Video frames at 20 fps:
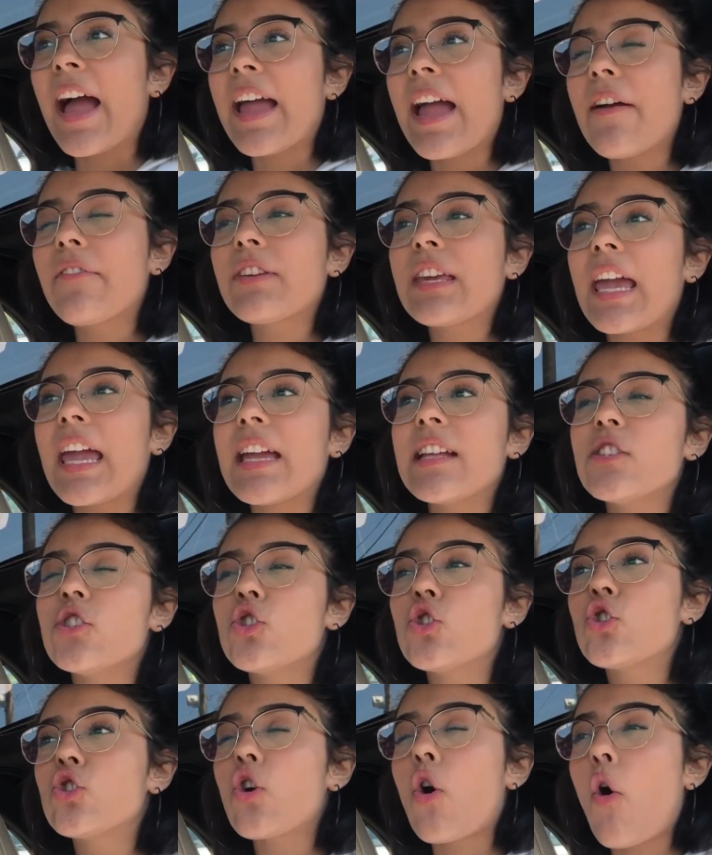I have
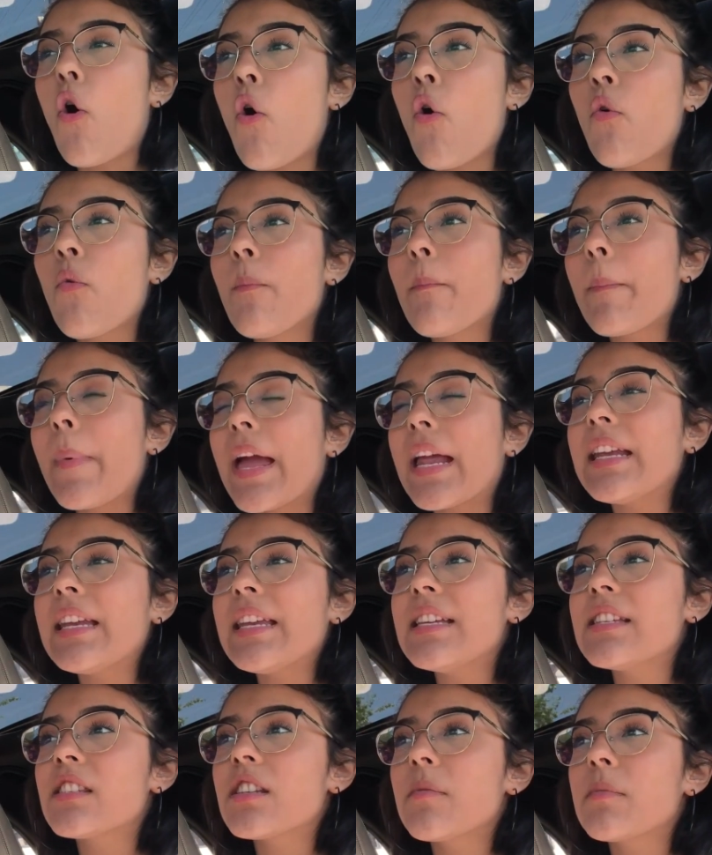gained so
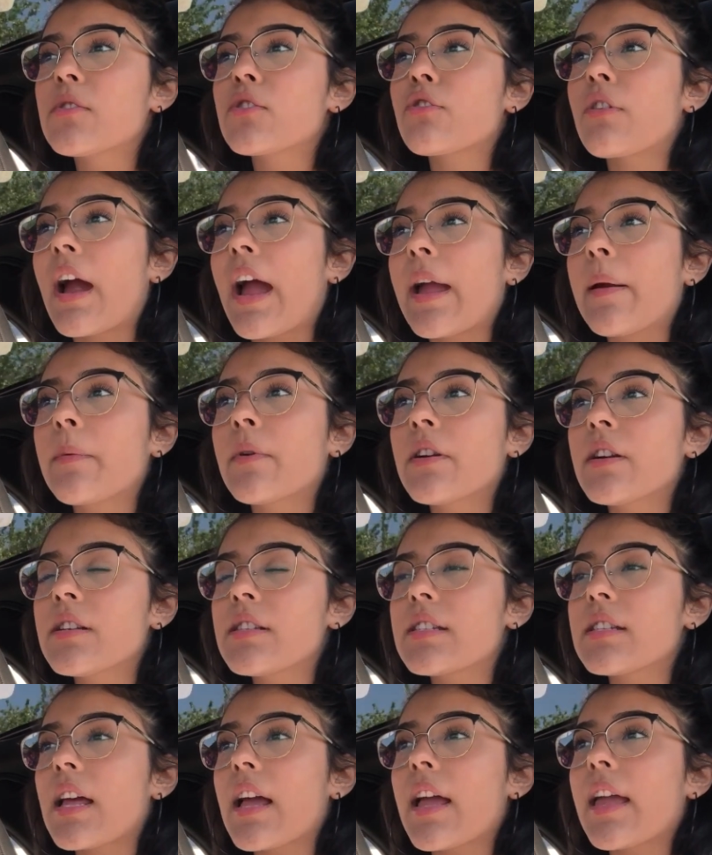many
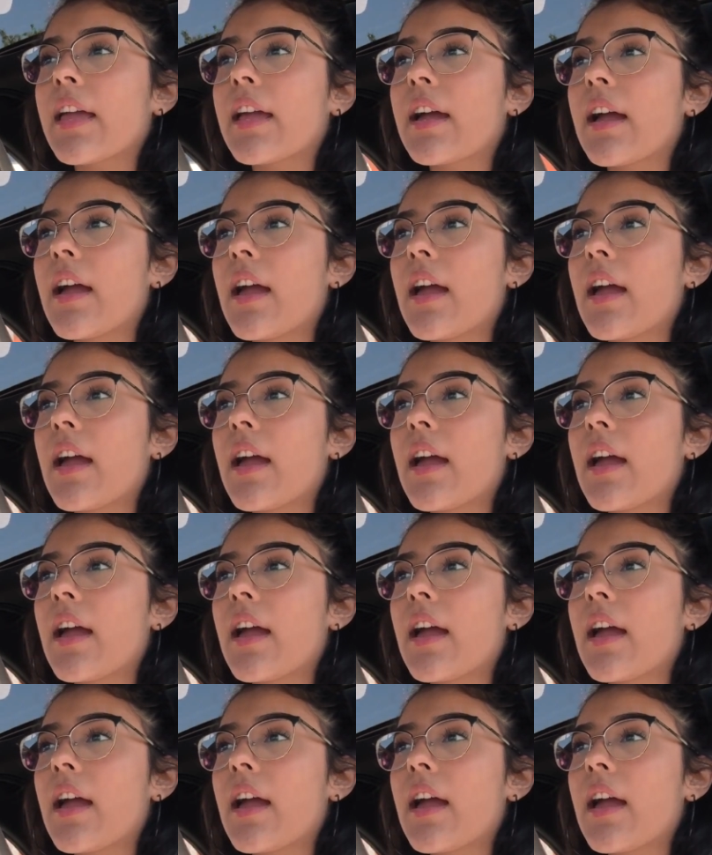subscribers, like,